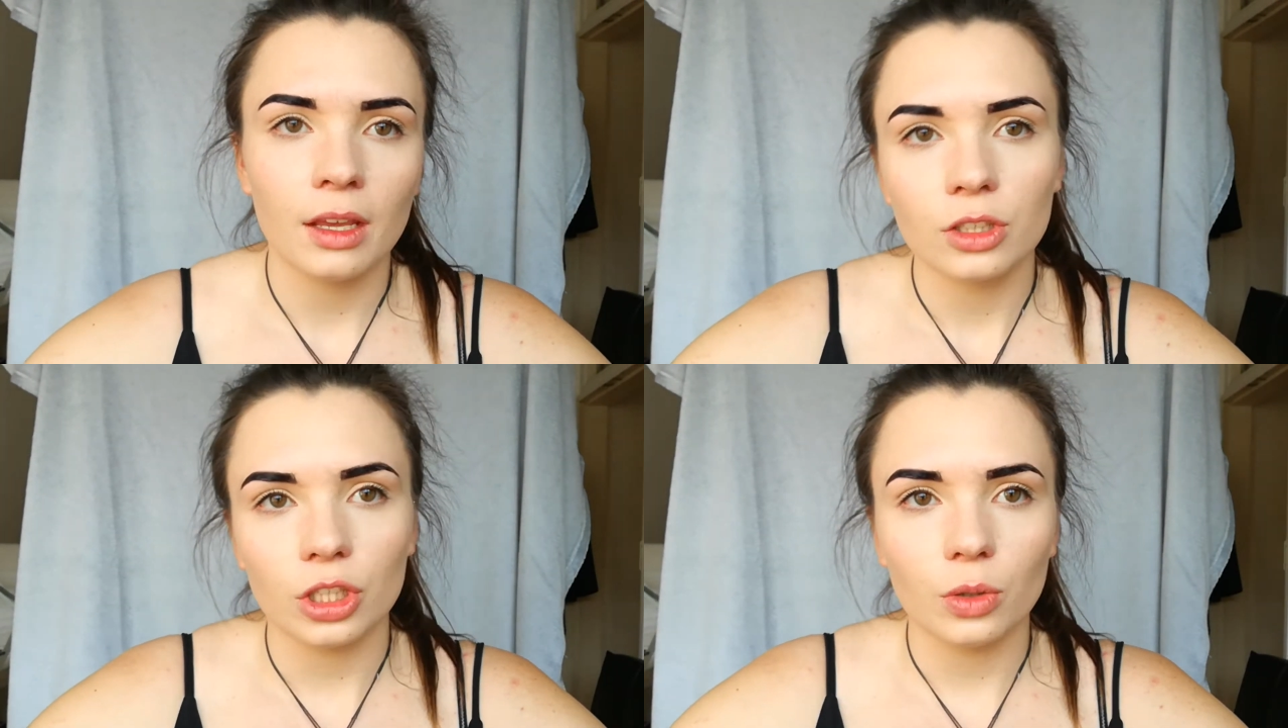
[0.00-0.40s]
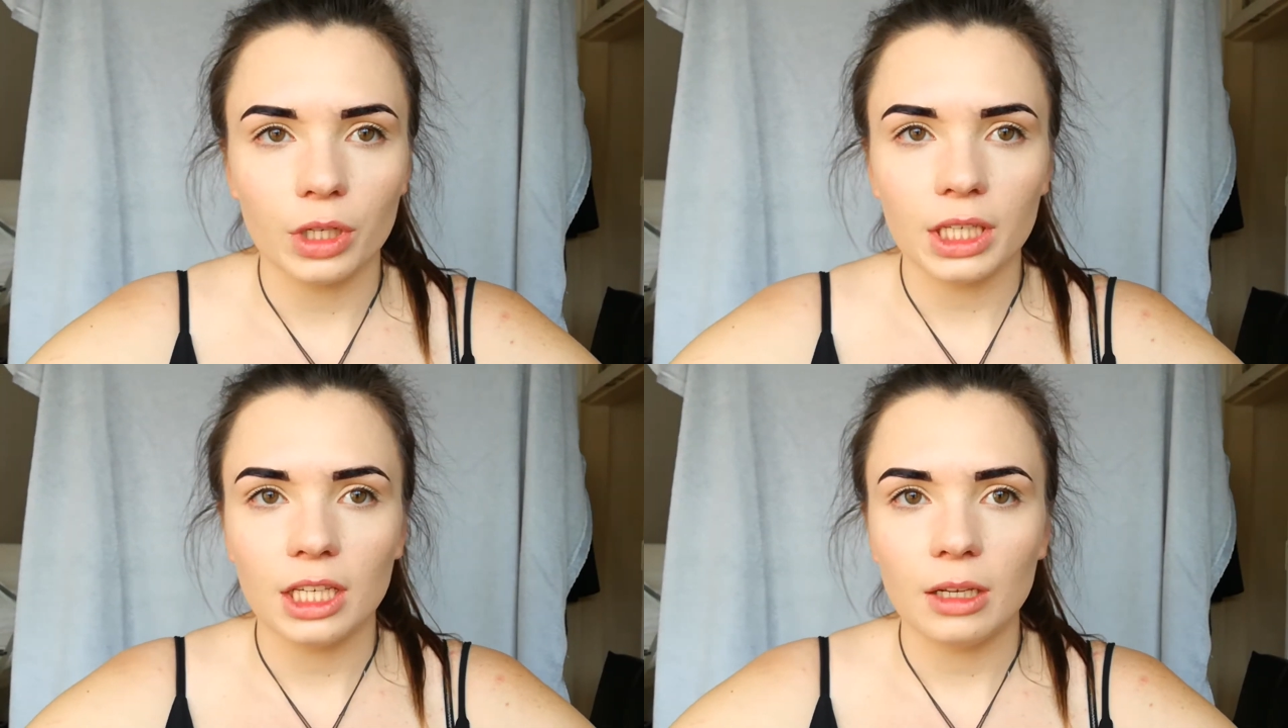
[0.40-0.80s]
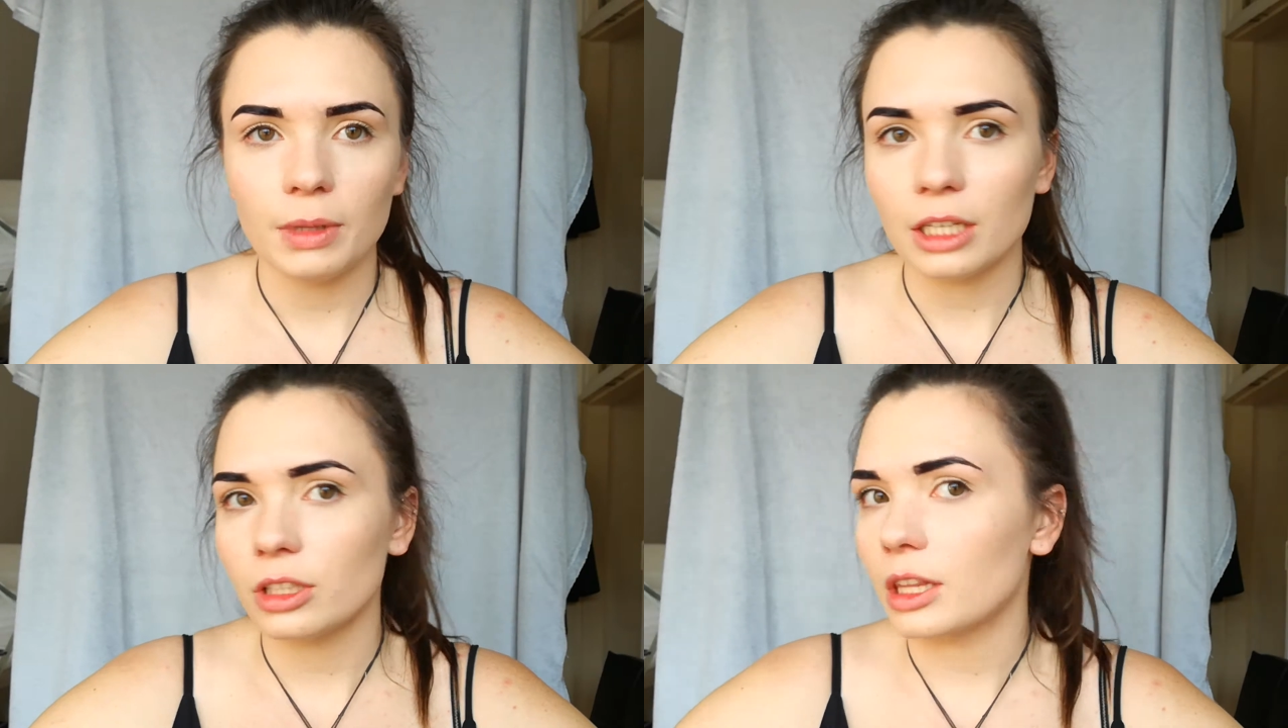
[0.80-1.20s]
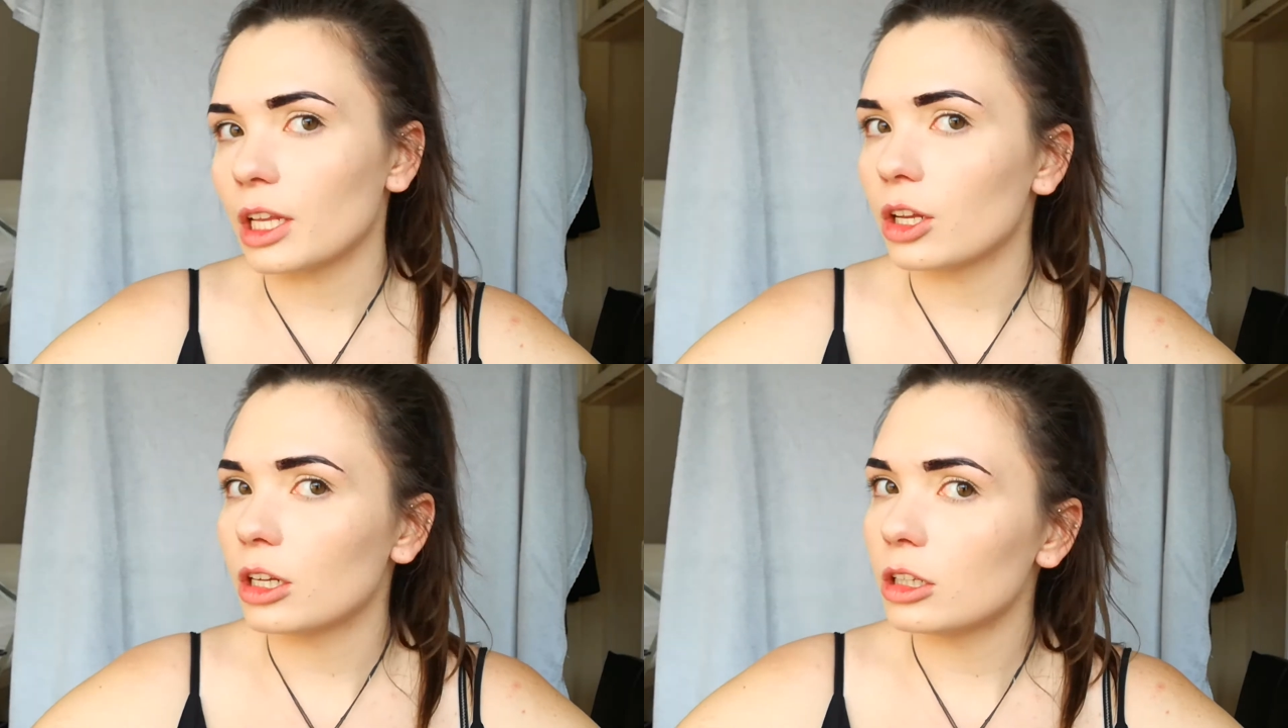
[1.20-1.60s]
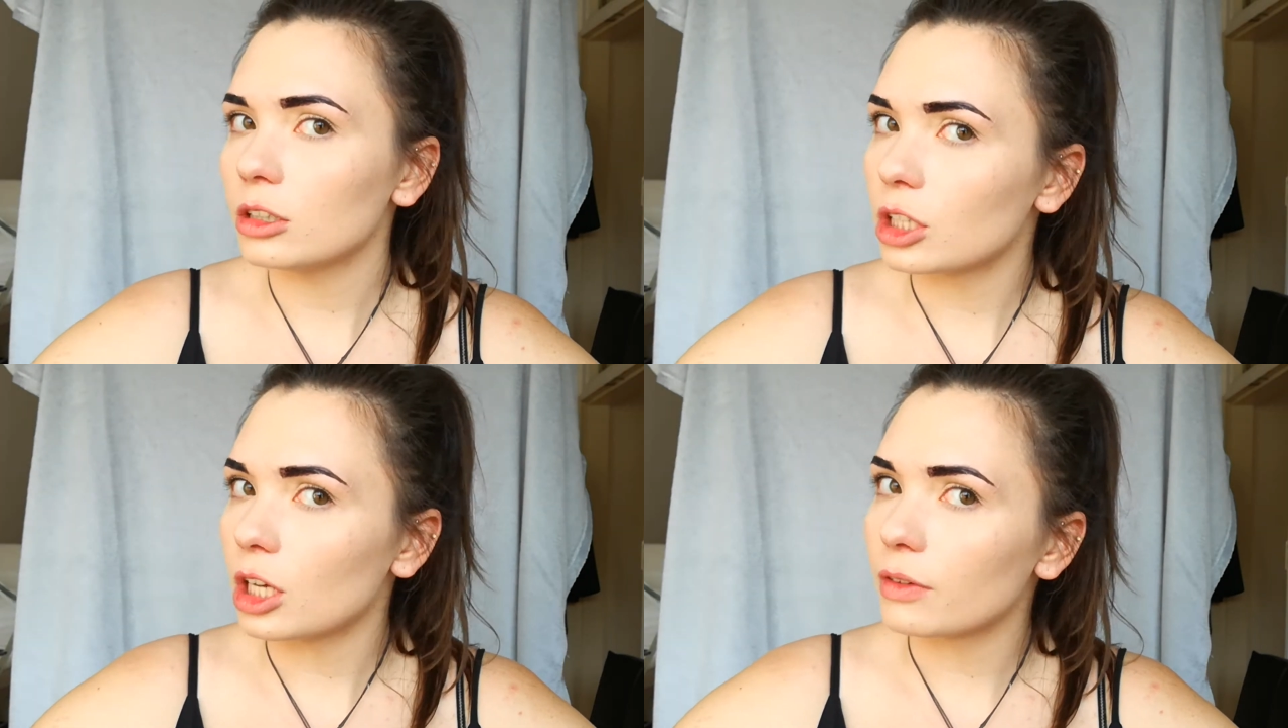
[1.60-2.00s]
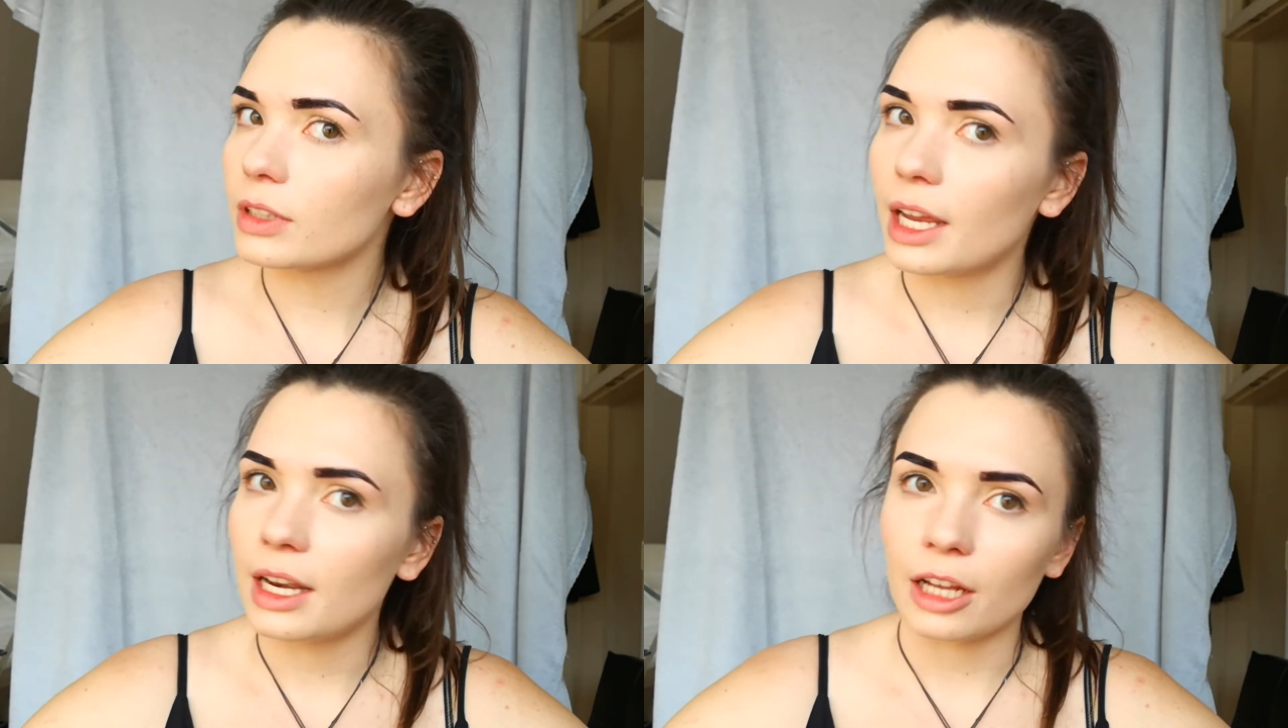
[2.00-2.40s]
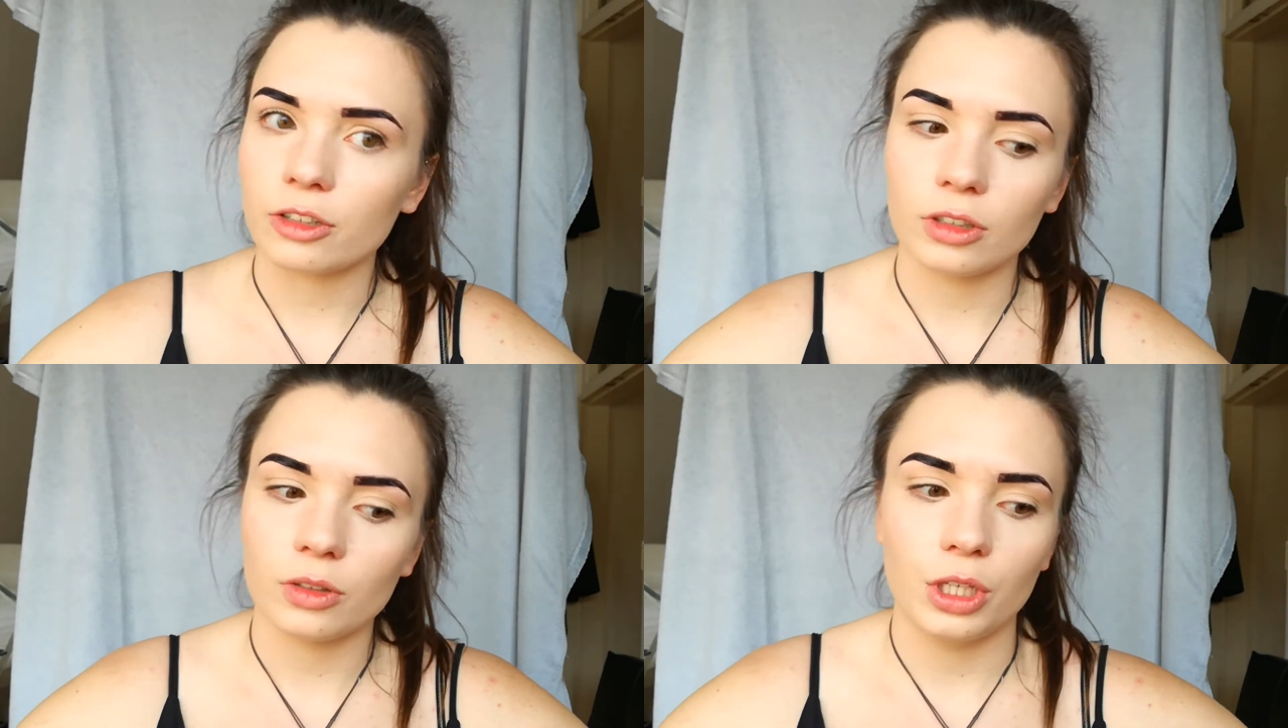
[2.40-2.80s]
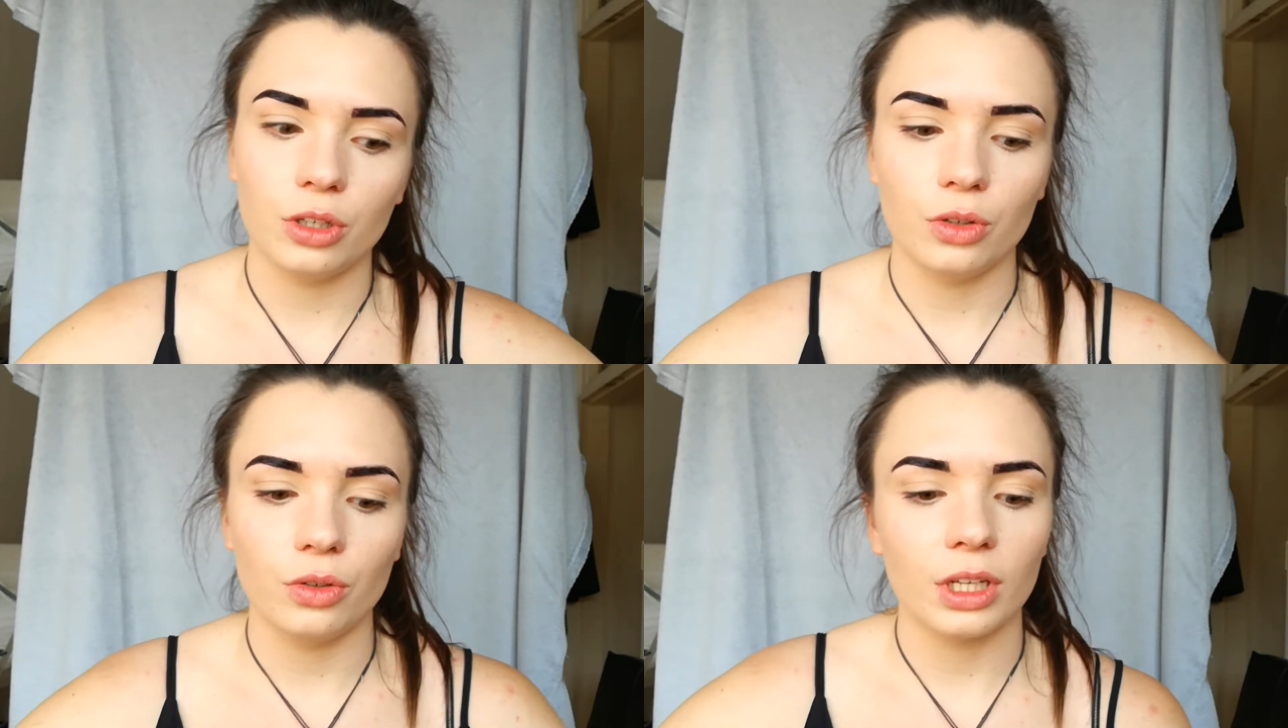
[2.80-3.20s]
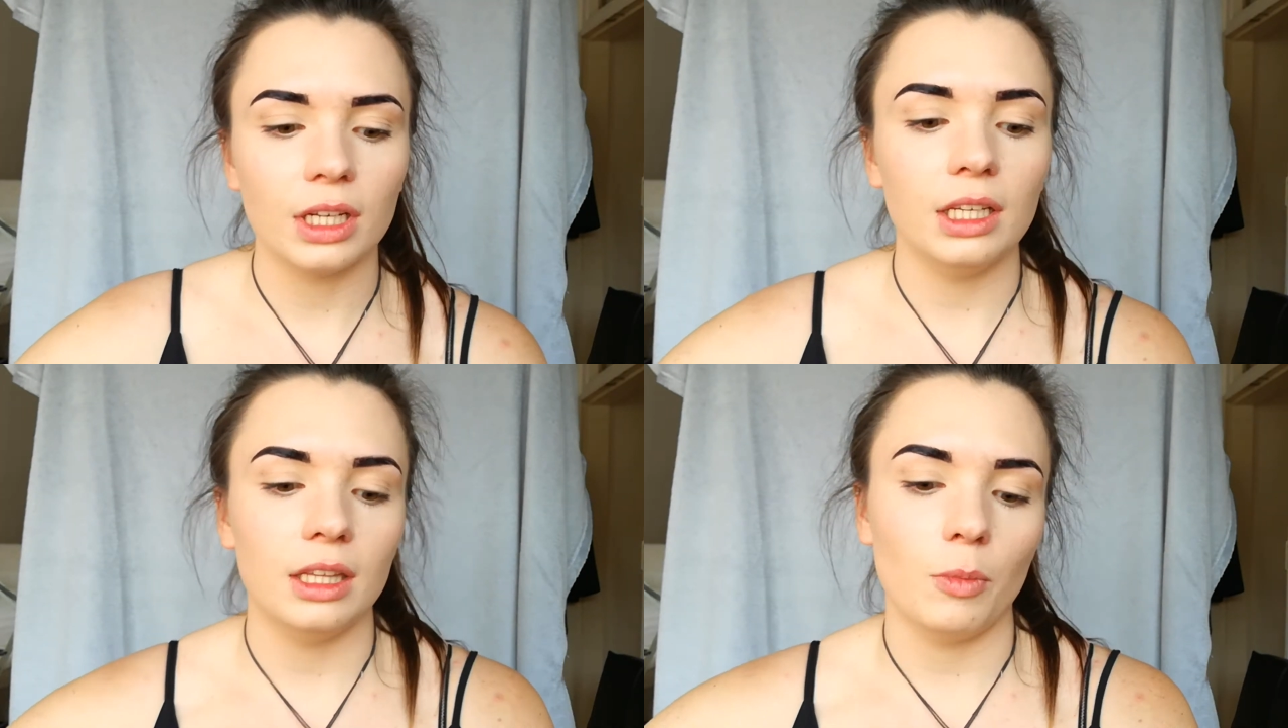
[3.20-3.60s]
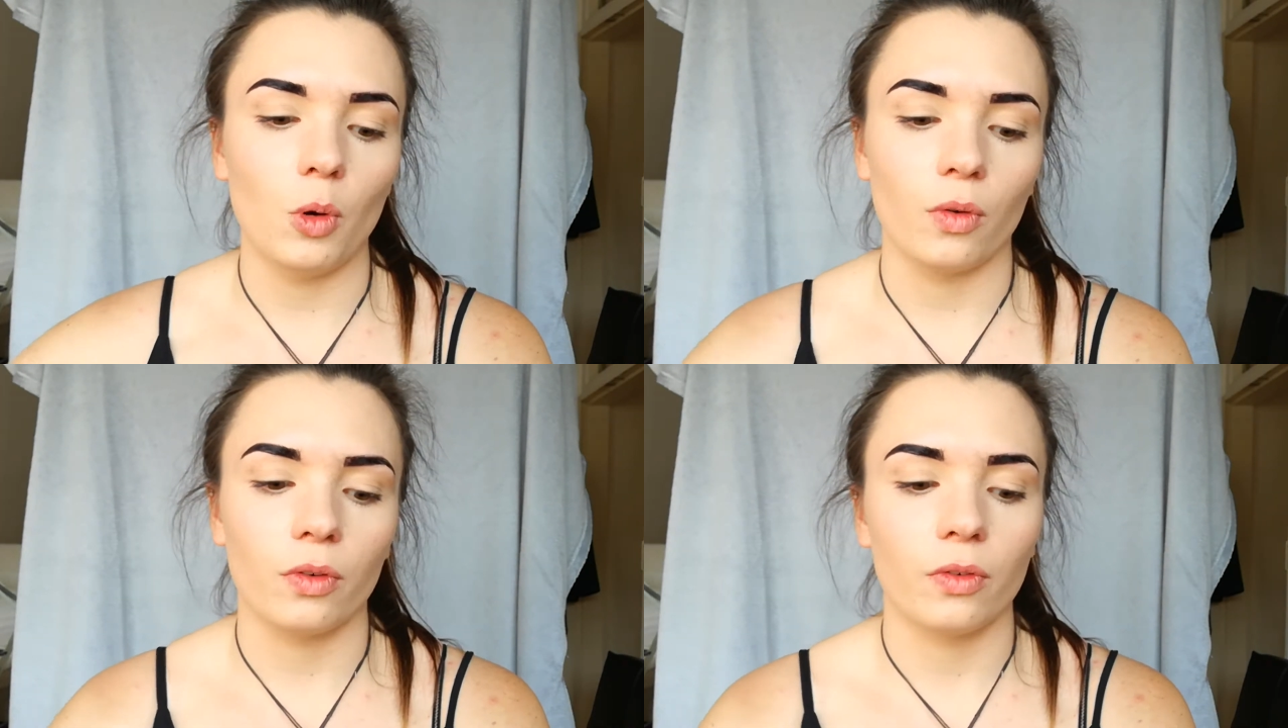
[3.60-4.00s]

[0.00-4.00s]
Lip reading: So you want to keep that so that they look a little softer and natural when you clean them off.